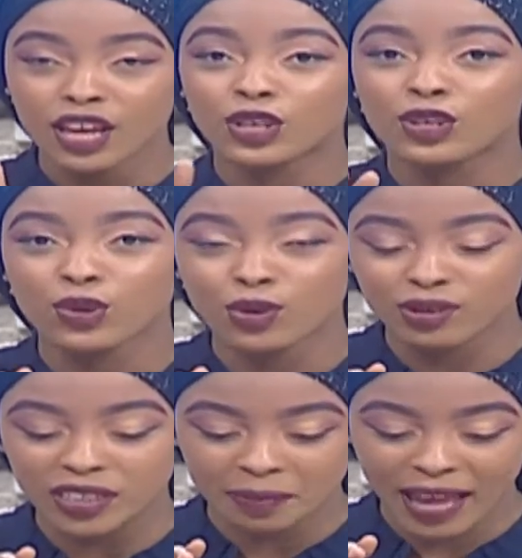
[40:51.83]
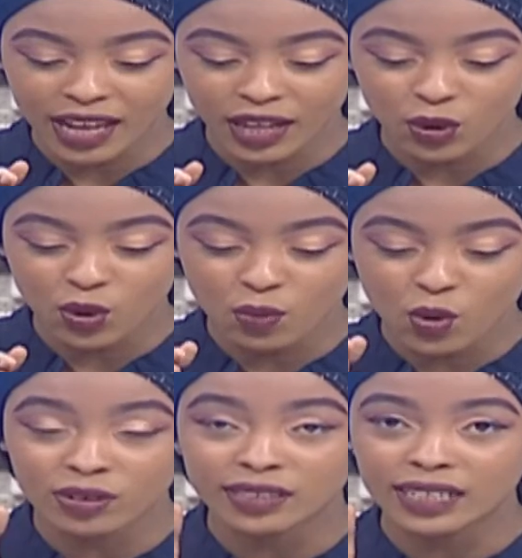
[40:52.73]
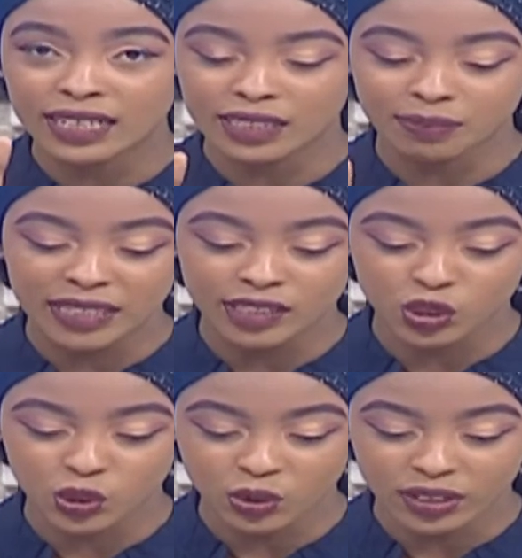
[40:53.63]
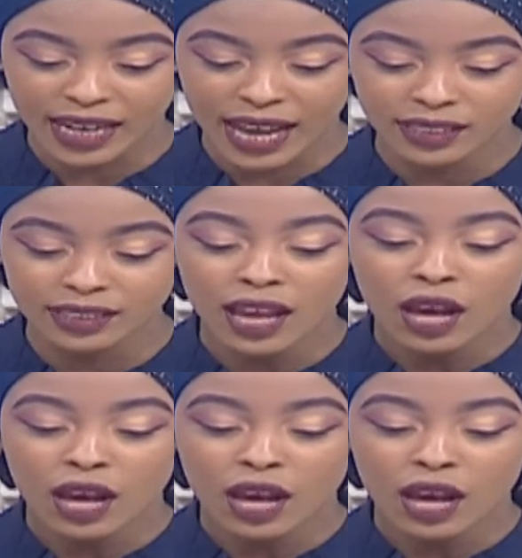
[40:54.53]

you who's back at home, who has sent a message to your dads.